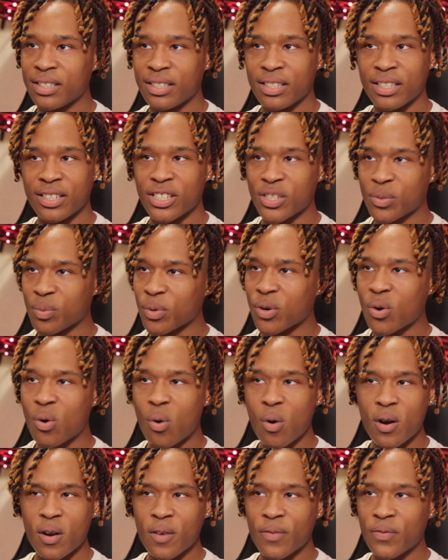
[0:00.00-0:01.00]
and just
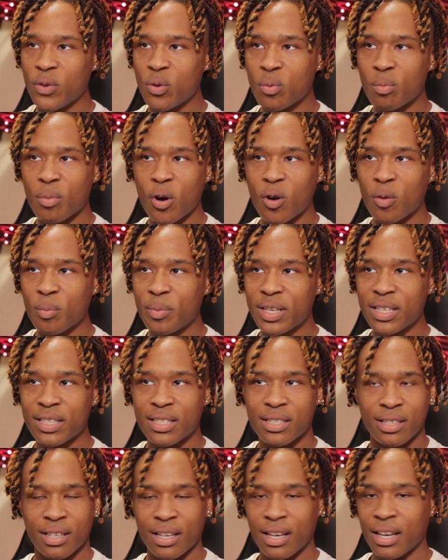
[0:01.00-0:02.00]
record a few
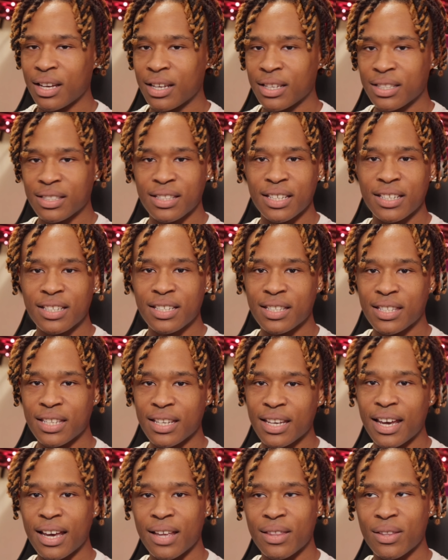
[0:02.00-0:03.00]
moments stitch it
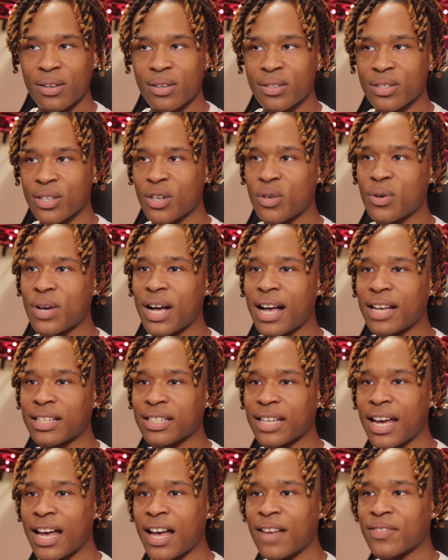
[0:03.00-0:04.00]
together so you guys
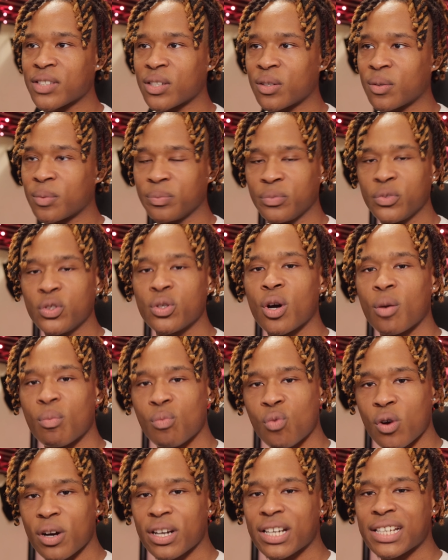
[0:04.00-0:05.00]
can have some you know
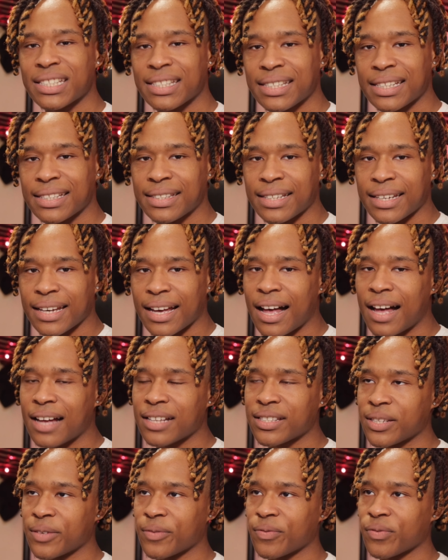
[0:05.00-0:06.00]
more consistent
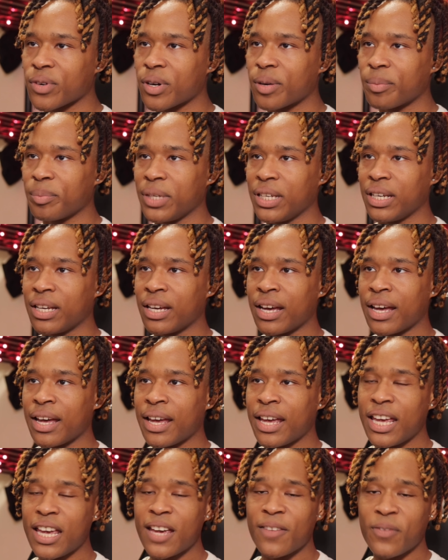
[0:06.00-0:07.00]
content from me
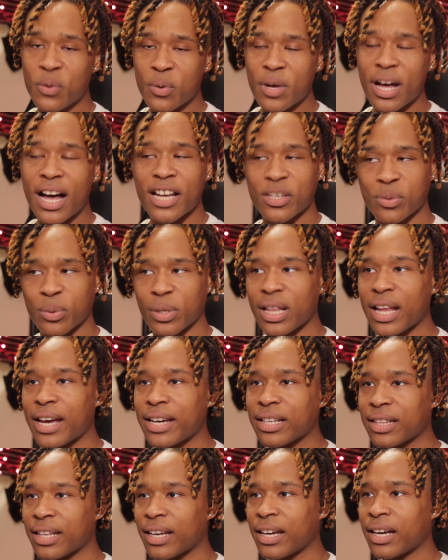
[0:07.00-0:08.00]
if you guys would
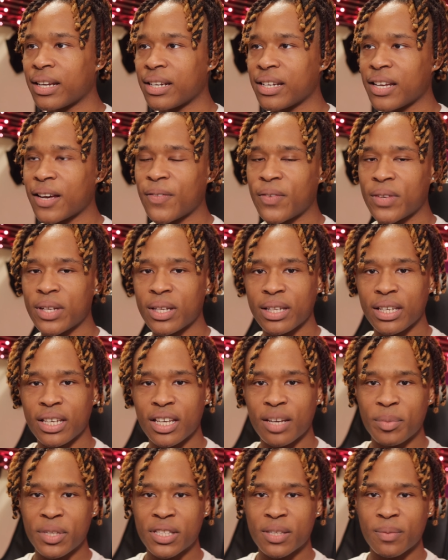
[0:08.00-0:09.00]
like that definitely
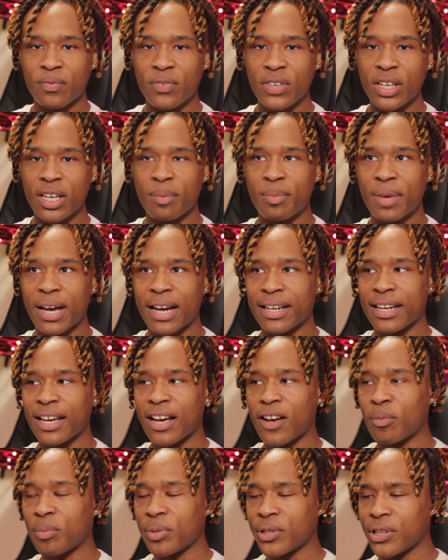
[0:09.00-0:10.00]
give me some feedback
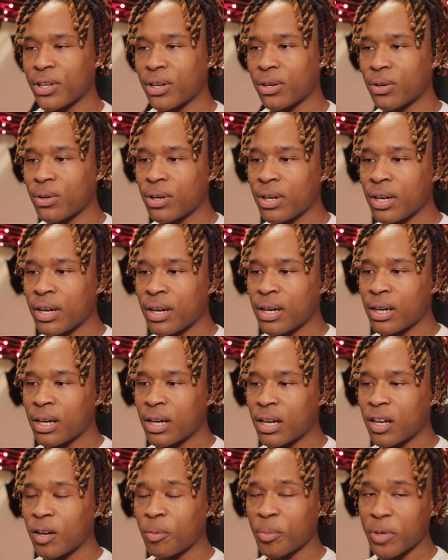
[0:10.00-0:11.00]
down below
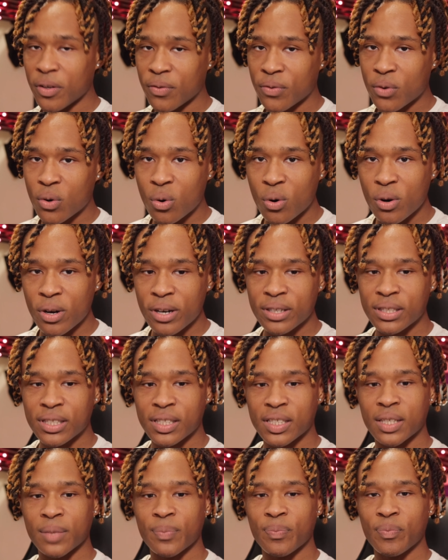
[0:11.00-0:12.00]
um, and of
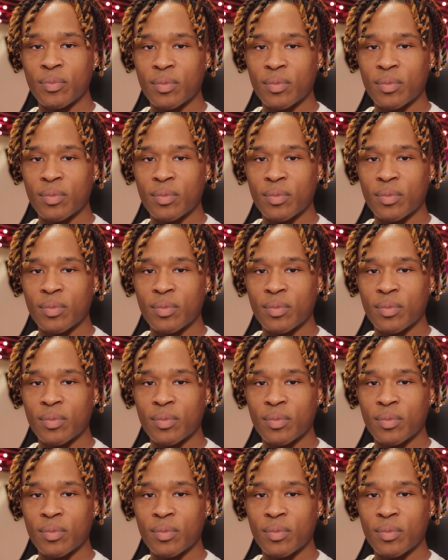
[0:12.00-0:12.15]
course